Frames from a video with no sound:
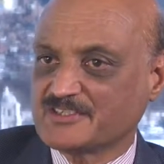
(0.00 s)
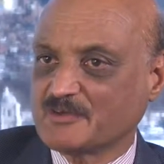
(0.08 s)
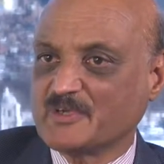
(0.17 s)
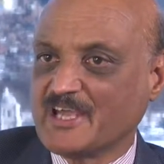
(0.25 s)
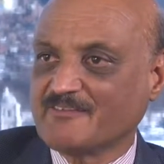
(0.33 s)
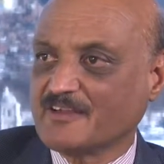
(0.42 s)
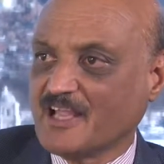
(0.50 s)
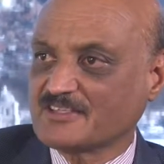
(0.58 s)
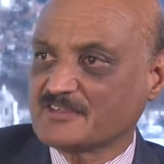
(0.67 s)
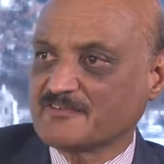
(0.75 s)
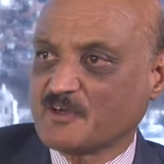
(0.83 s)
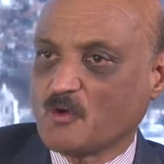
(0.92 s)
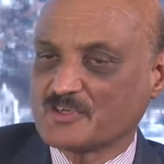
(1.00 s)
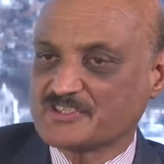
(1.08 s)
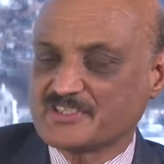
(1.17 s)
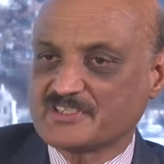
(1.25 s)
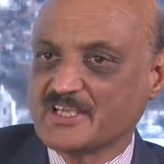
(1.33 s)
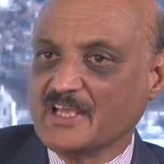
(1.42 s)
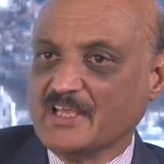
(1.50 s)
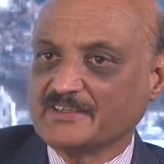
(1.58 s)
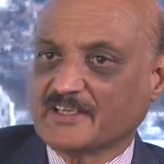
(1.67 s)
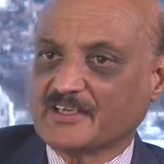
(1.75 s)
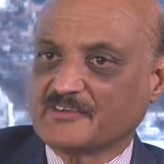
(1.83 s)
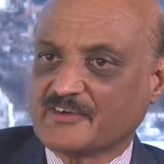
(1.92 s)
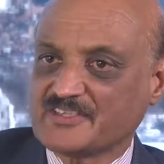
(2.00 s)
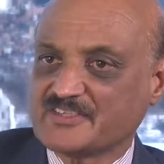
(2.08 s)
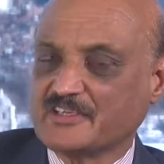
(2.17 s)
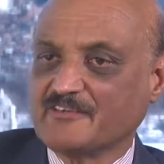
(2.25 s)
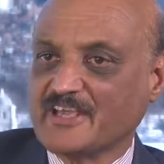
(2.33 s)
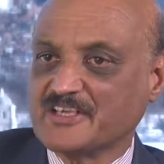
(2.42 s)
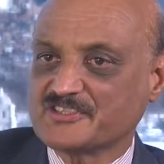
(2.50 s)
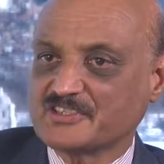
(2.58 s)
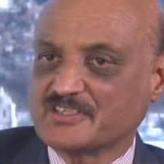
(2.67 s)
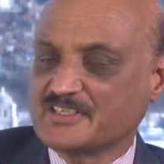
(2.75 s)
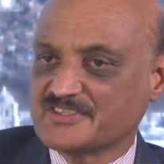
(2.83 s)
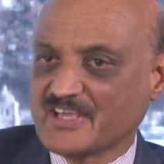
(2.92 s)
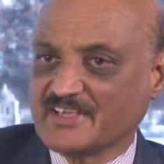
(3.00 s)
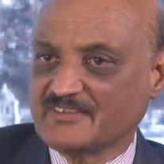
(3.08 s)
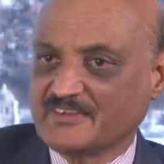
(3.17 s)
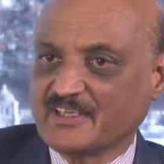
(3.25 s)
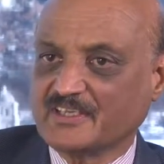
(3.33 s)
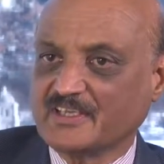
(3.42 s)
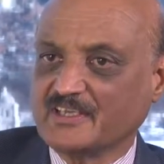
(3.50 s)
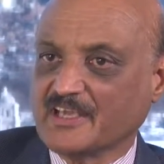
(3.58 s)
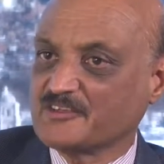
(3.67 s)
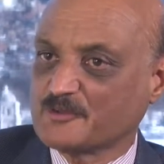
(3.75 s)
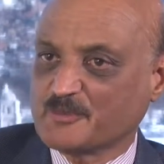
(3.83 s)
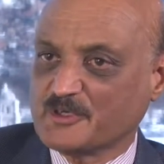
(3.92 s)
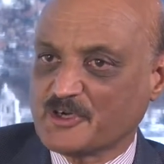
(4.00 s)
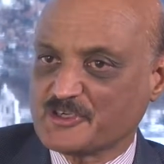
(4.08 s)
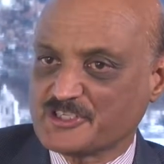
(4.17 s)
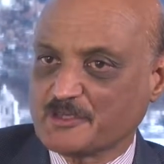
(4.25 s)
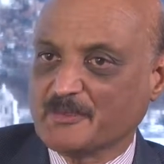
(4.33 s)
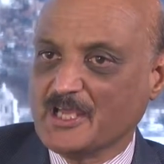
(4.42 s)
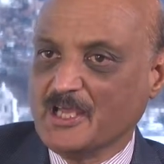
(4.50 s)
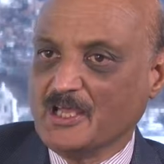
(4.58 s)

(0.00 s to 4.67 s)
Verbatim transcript: So we have lots of courses that address innovation, design thinking, entrepreneurship.